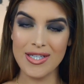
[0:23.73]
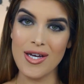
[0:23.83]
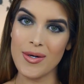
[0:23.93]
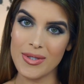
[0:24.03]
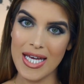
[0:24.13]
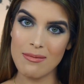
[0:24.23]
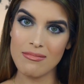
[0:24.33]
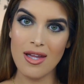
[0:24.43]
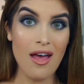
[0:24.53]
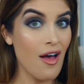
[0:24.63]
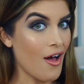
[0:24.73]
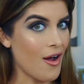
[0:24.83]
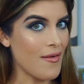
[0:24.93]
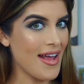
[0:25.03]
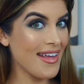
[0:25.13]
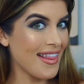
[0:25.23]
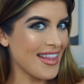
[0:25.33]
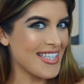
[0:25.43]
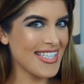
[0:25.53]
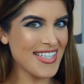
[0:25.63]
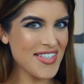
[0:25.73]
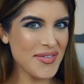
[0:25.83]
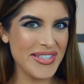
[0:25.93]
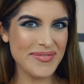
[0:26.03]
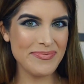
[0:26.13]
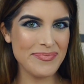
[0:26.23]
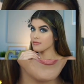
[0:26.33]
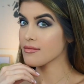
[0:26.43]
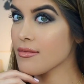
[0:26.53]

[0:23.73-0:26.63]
CATANO GLAM. Alright, let's get into it.